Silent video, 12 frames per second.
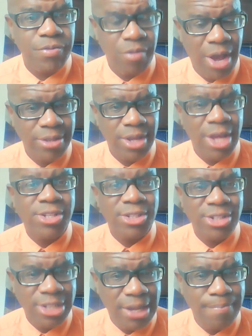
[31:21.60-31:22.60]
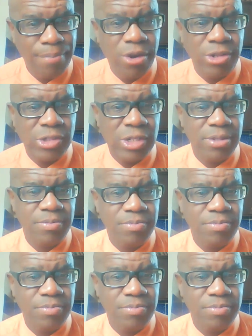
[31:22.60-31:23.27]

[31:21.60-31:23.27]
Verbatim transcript: Right? It is the same person.